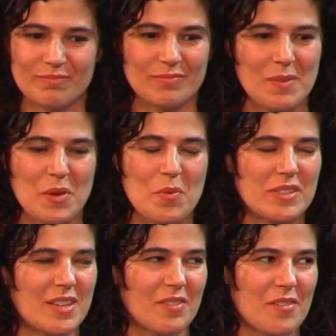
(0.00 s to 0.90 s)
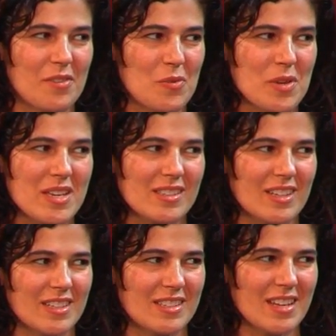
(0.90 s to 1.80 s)
maybe once every few weeks
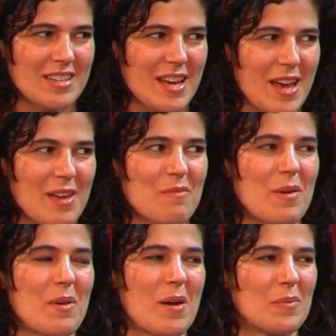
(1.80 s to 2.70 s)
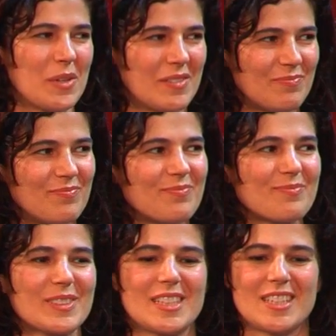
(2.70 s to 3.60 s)
on a Sunday, my mom would
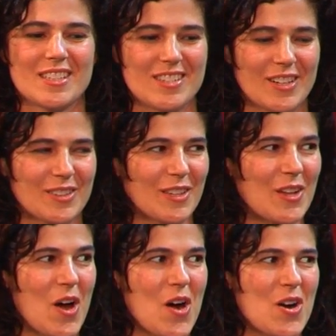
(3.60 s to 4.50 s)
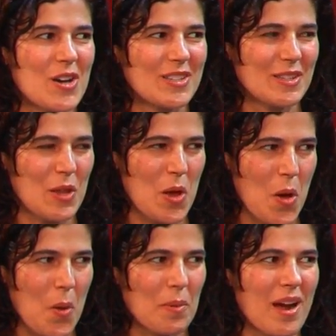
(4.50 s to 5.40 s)
start the long,
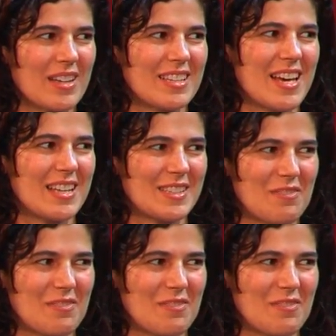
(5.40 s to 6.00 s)
slow process mm